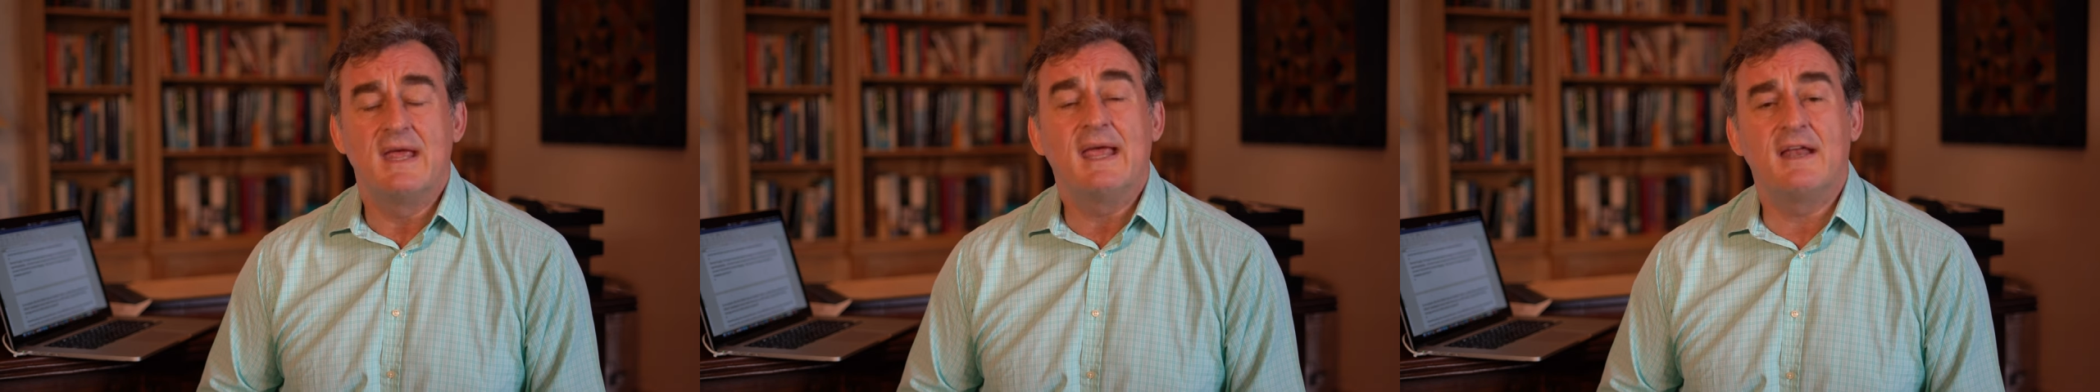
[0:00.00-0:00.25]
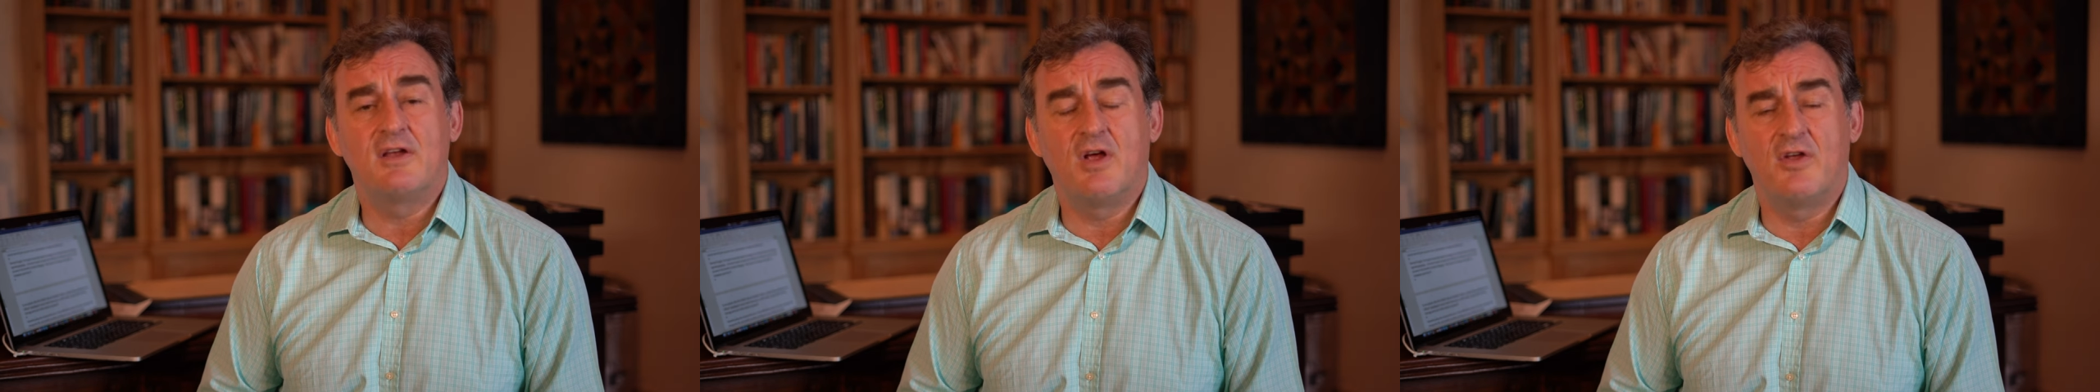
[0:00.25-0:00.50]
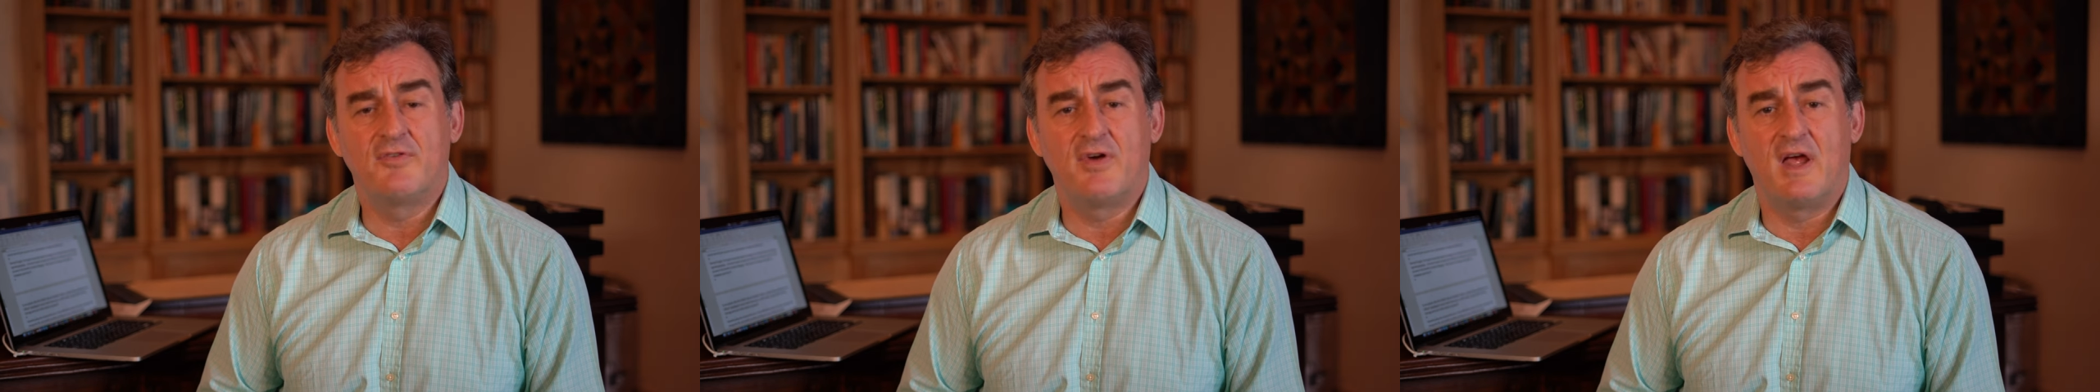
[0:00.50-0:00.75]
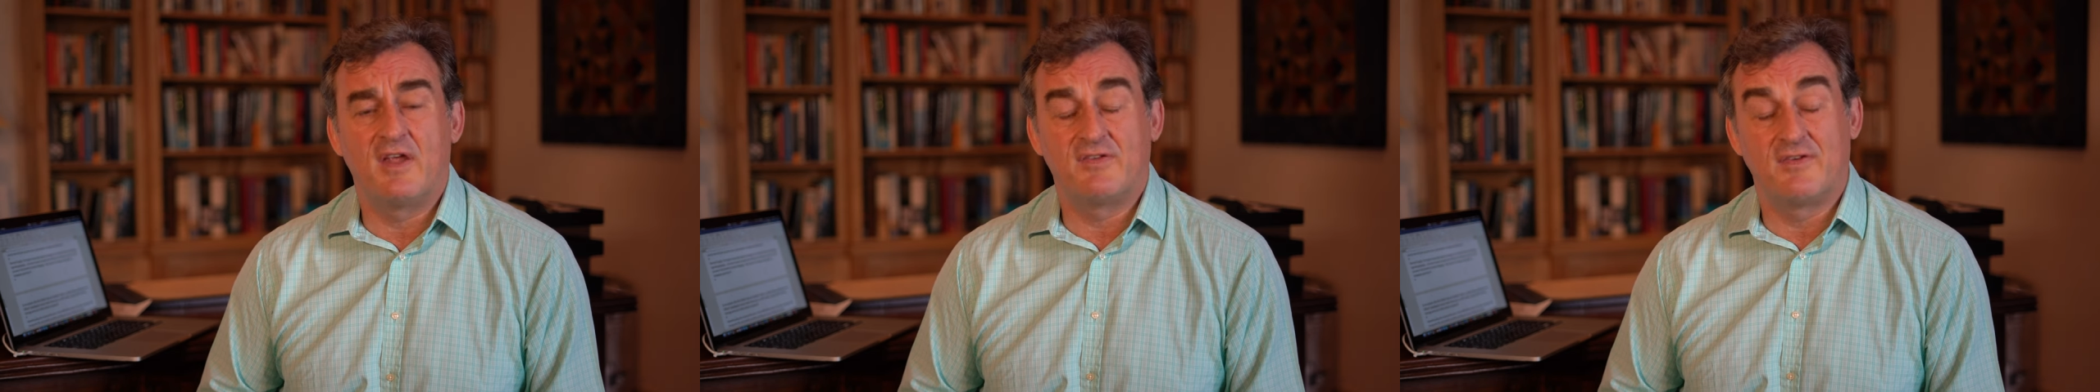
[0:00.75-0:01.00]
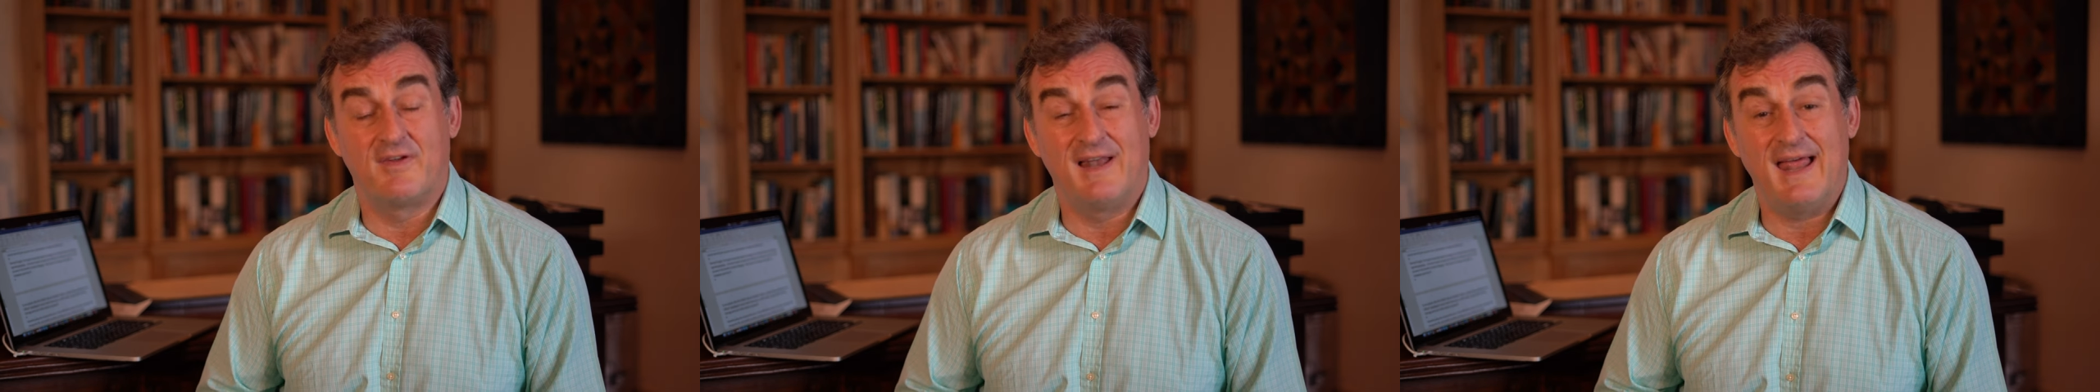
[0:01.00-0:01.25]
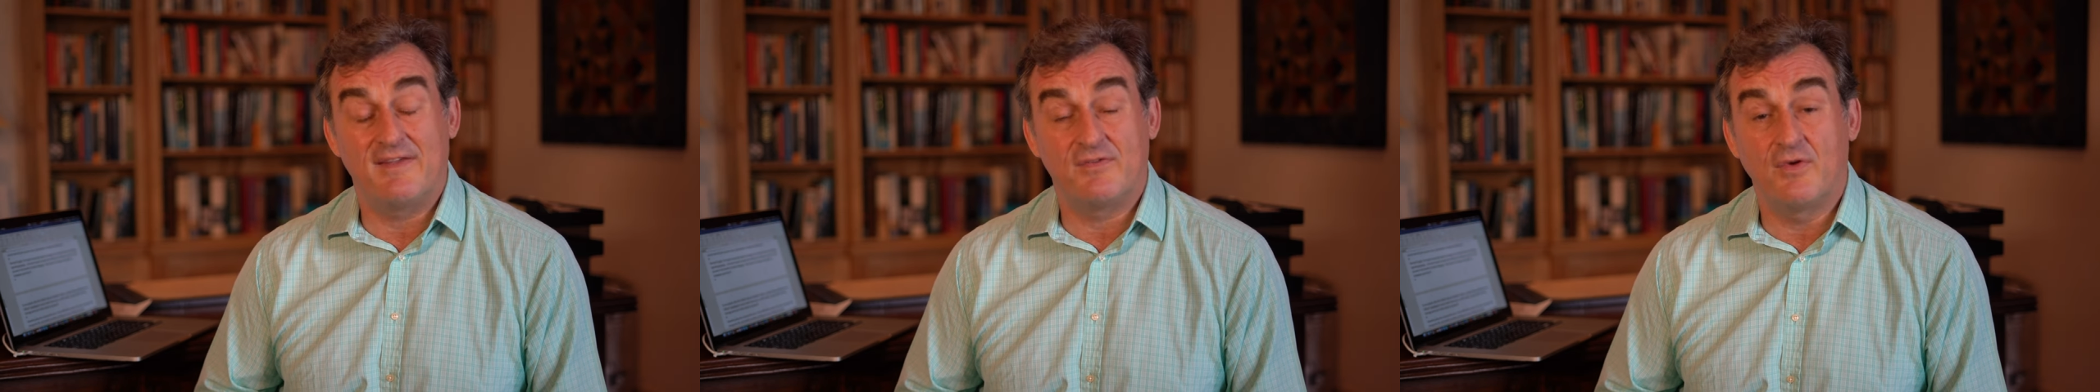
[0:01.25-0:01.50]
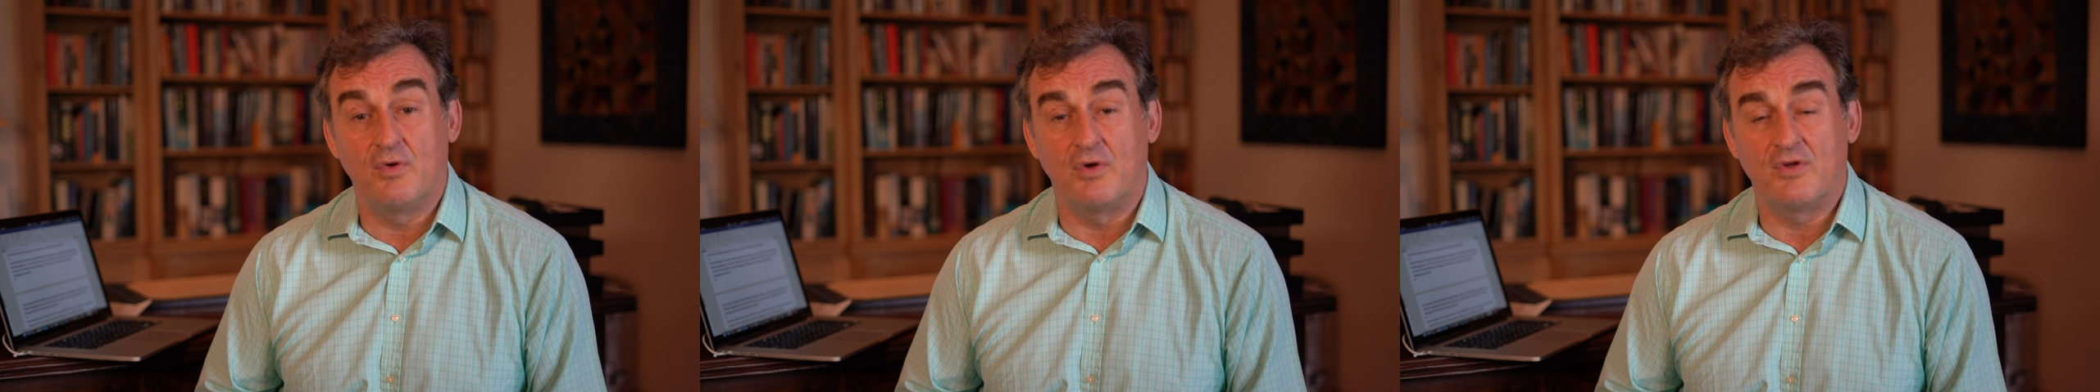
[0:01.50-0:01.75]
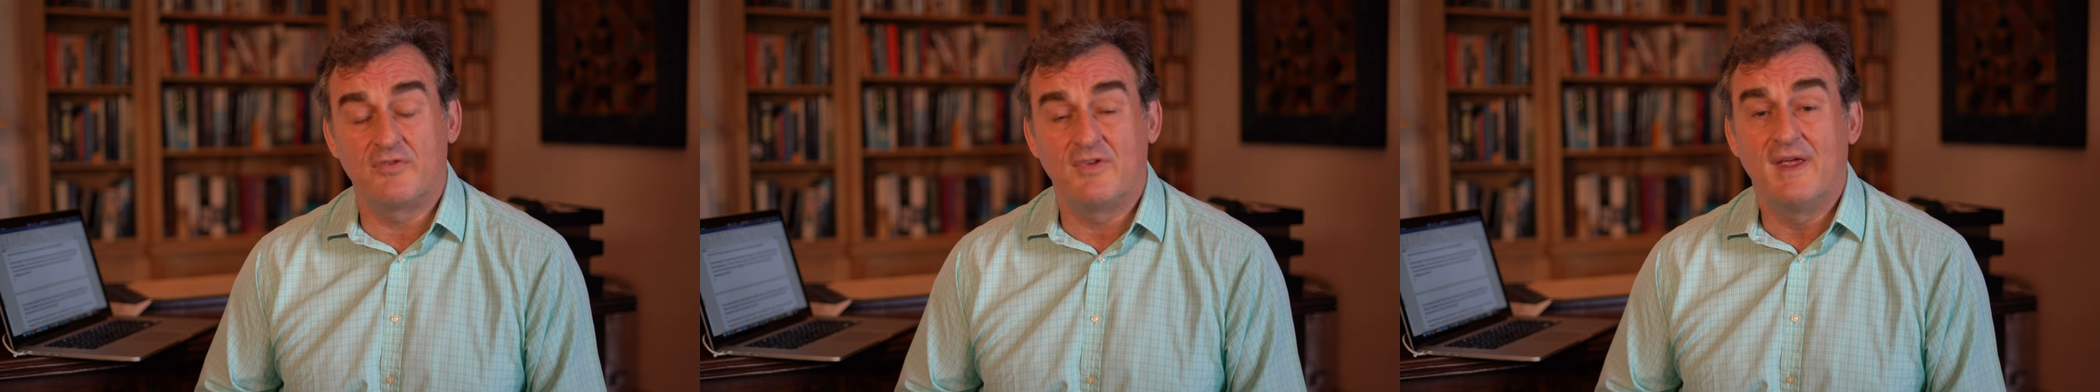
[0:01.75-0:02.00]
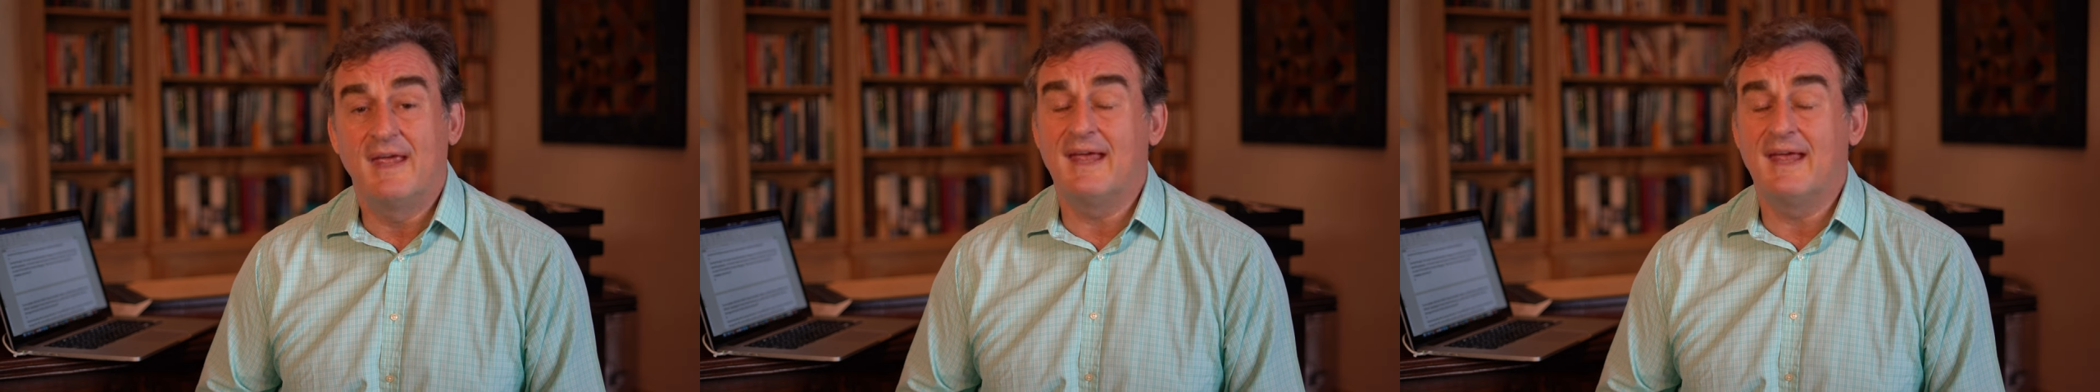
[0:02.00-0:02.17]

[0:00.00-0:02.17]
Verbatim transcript: In contrast to lessors,